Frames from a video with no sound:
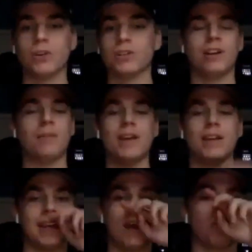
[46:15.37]
There's going to be a
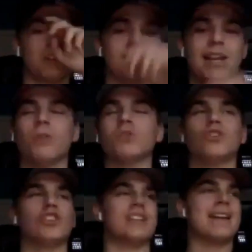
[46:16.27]
day where sales
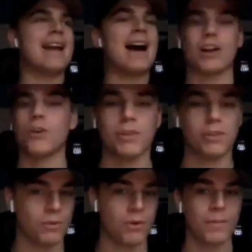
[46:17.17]
are just not going
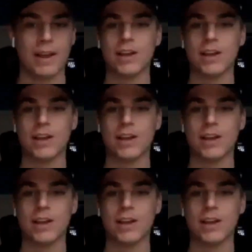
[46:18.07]
through.